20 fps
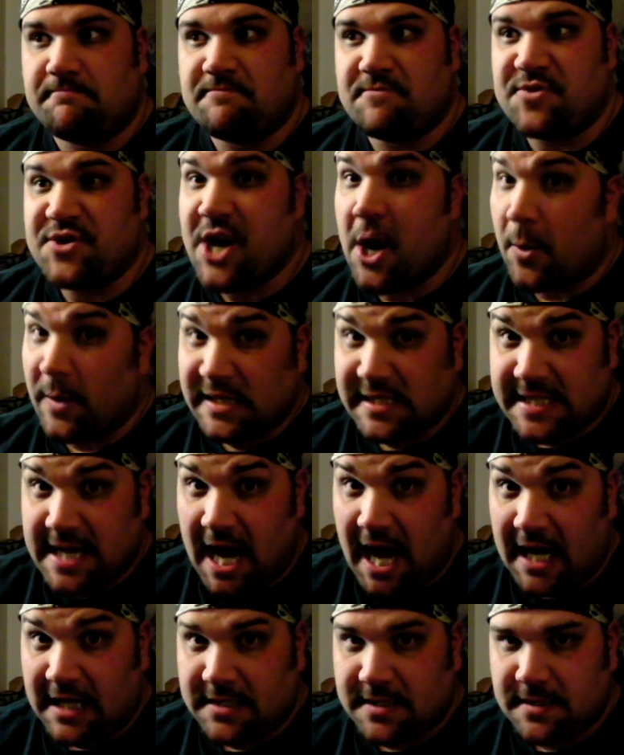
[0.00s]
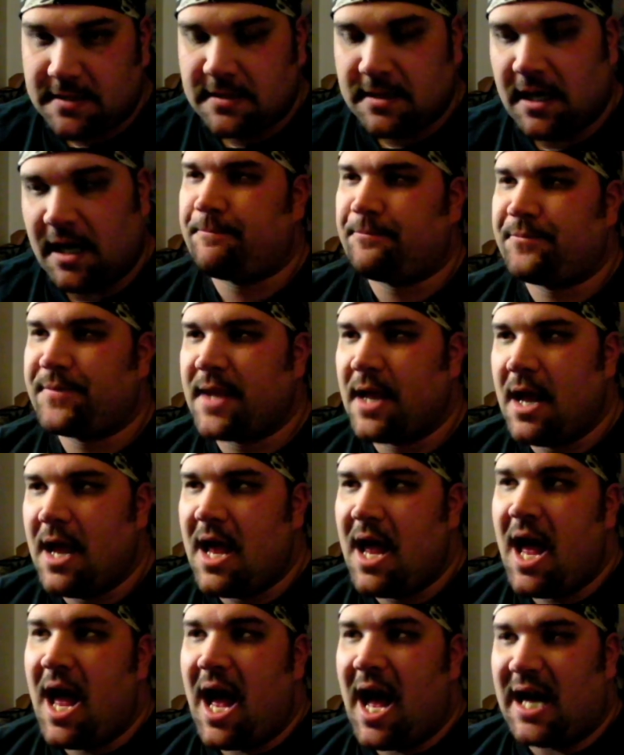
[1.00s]
No, he's not.
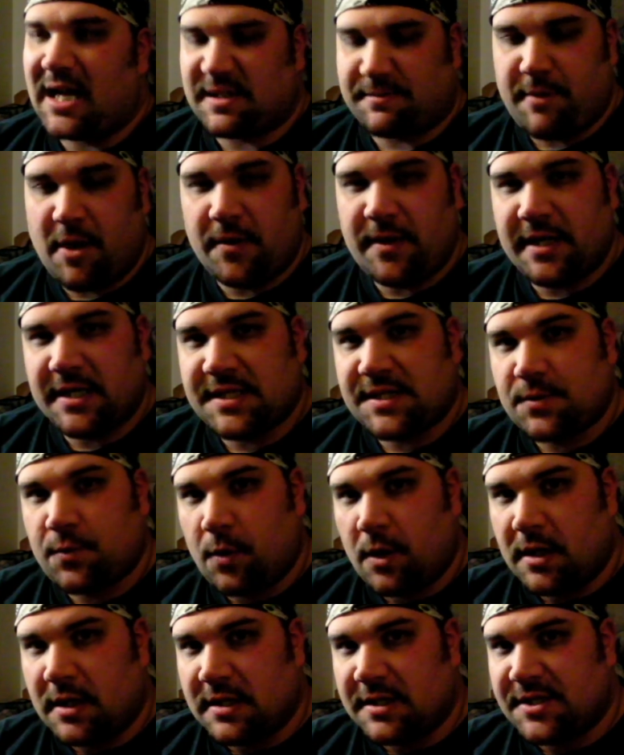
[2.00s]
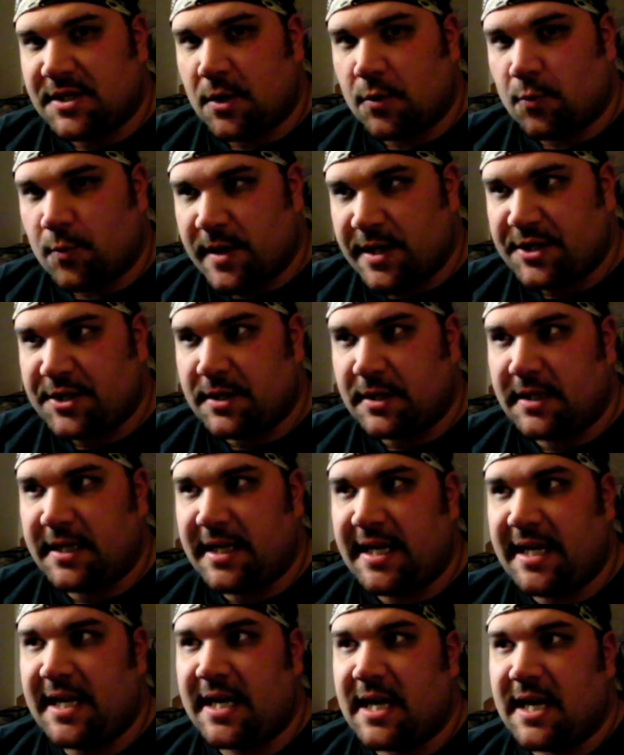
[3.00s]
Asmodeus was
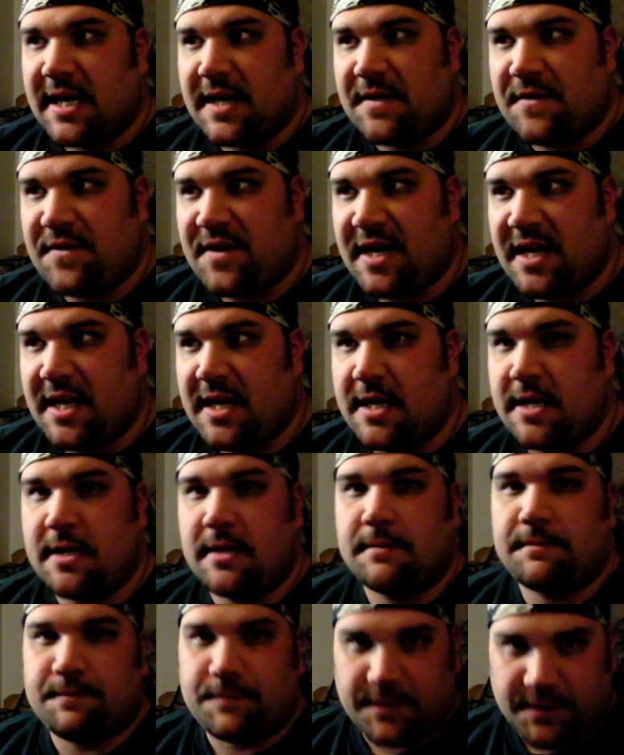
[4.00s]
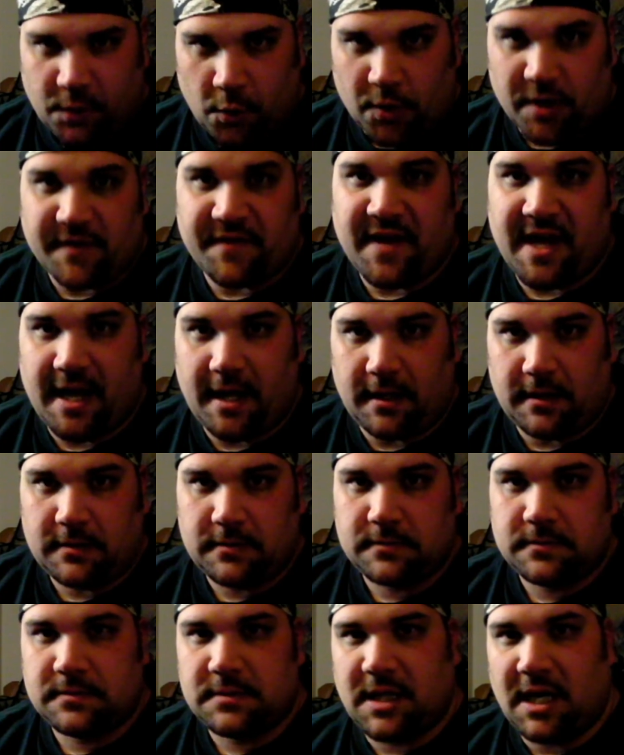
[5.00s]
originally the Lord of Hell.
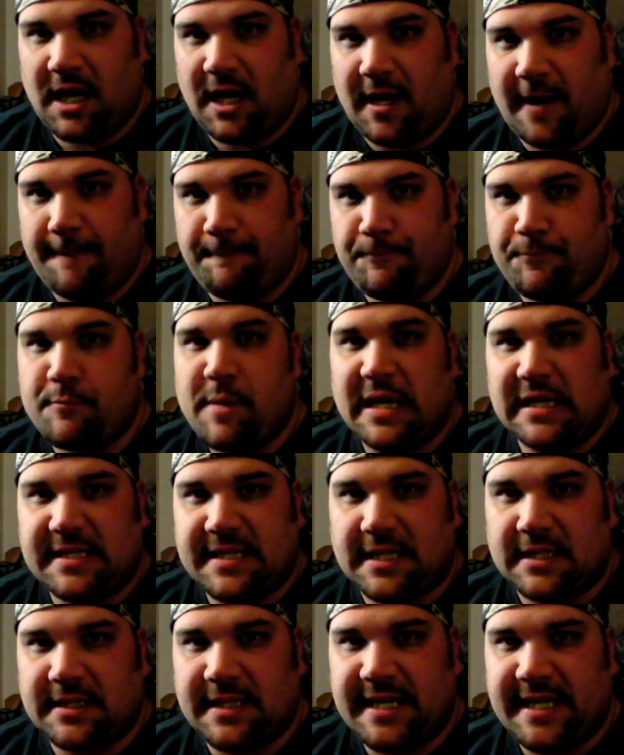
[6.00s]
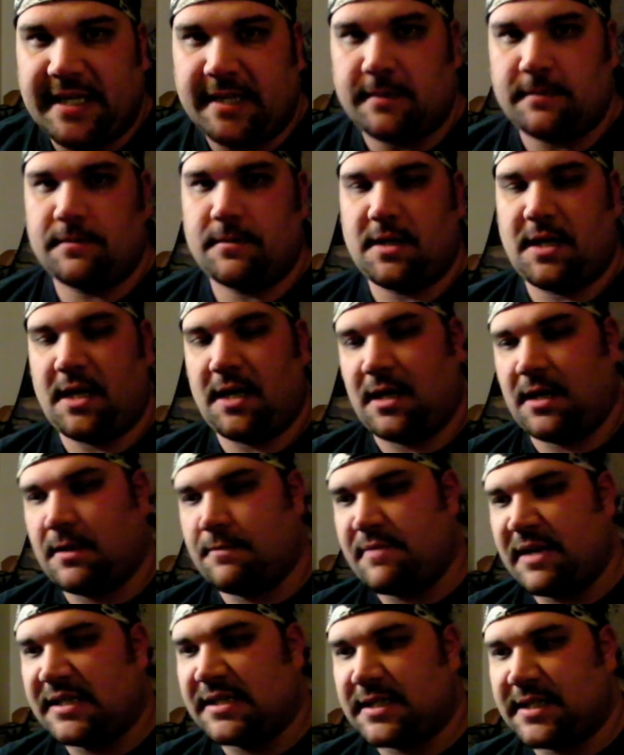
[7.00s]
Basically,
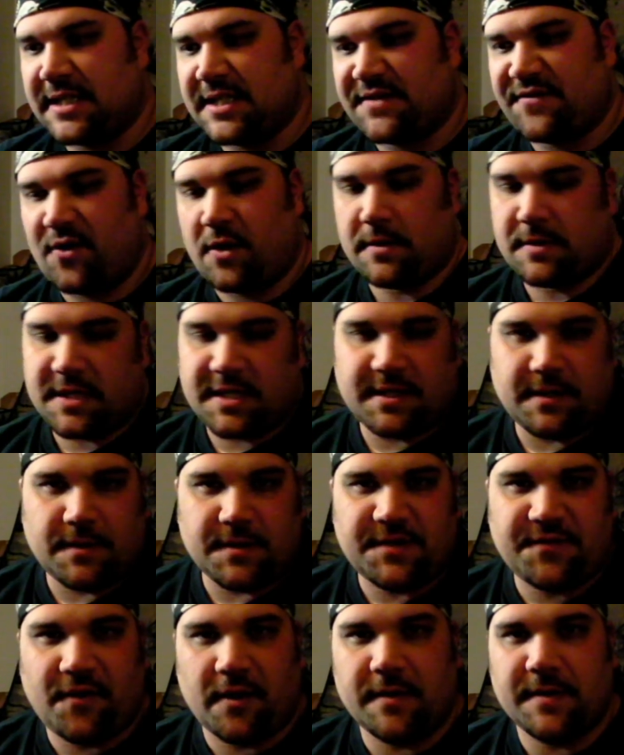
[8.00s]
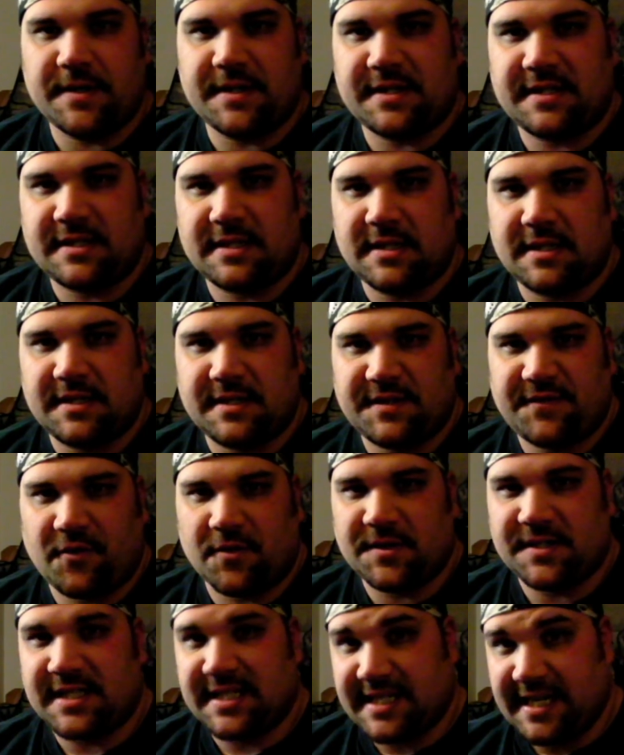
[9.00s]
as far as
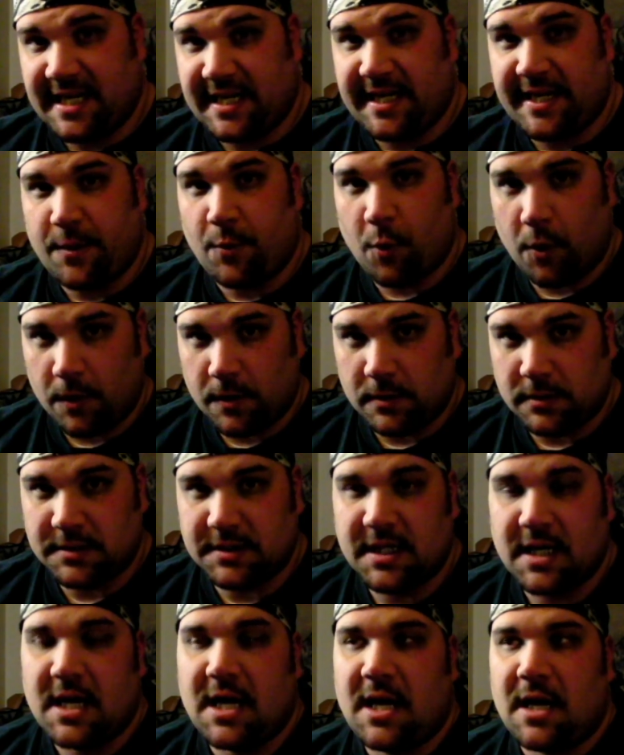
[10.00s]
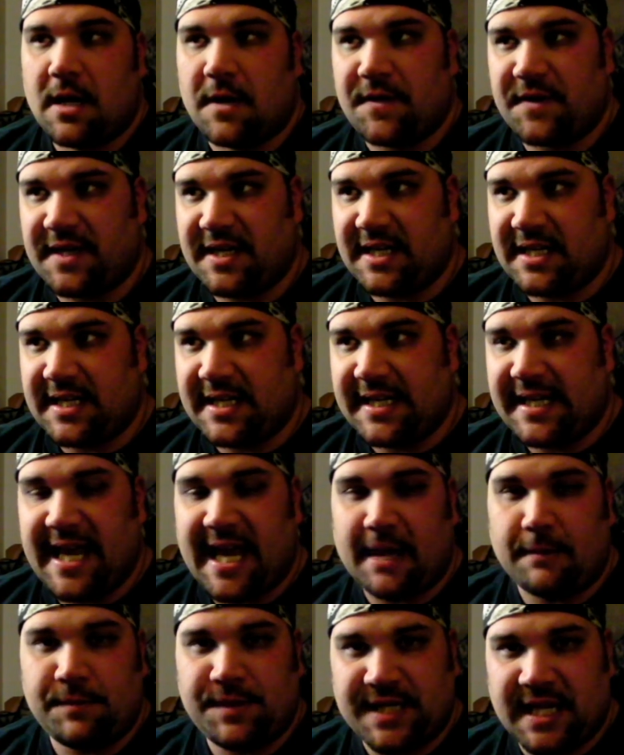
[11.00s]
the D&D world, the D&D
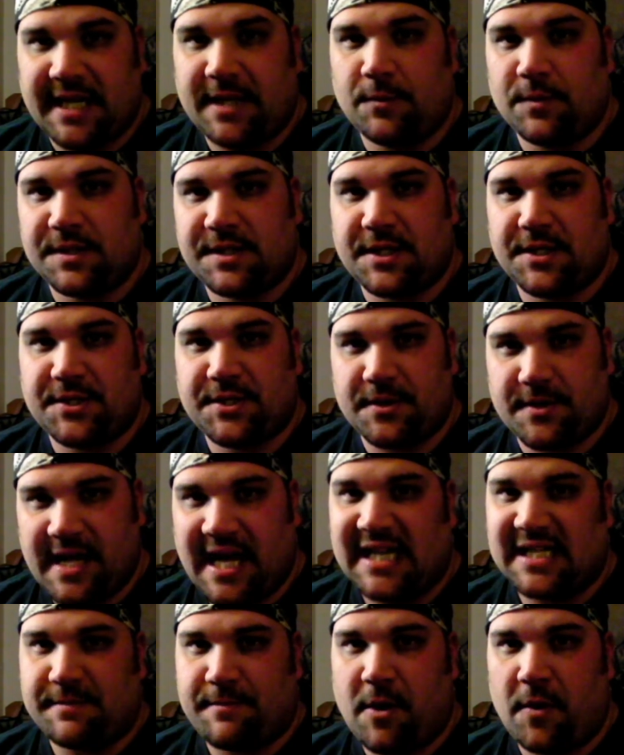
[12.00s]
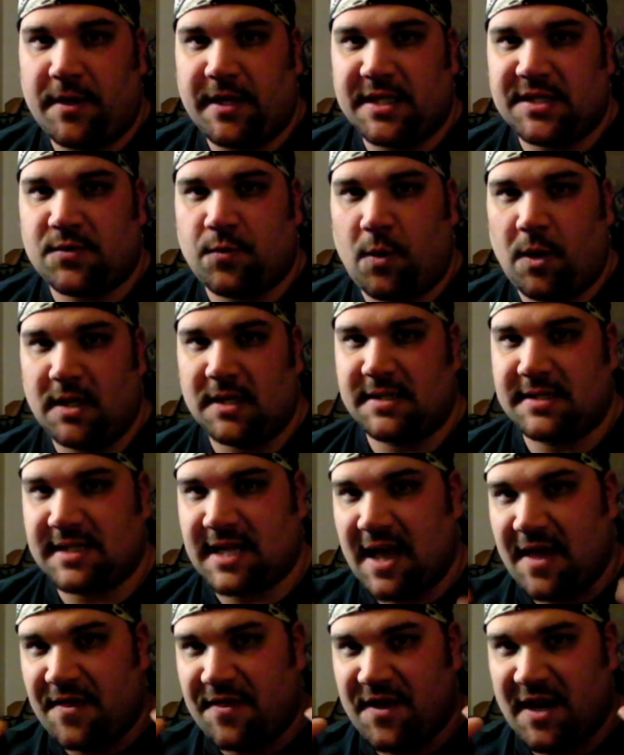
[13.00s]
game setting was concerned, Asmodeus was
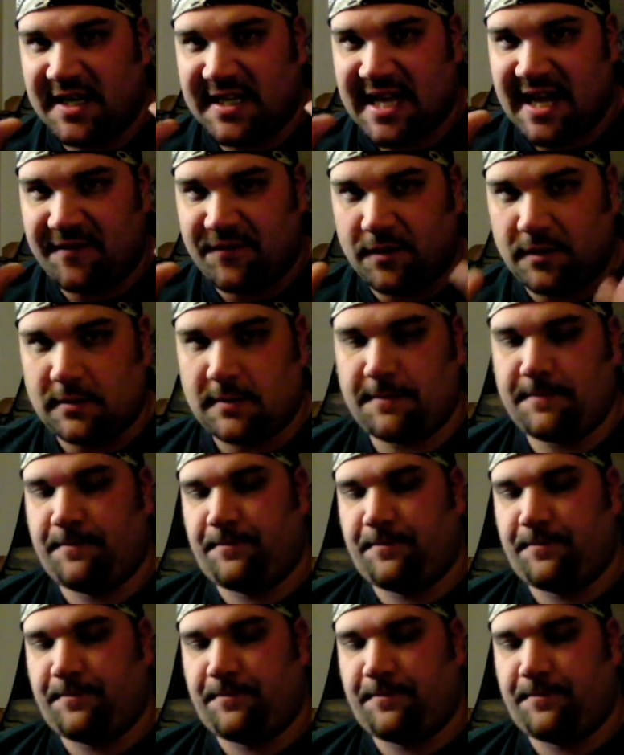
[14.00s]
the devil,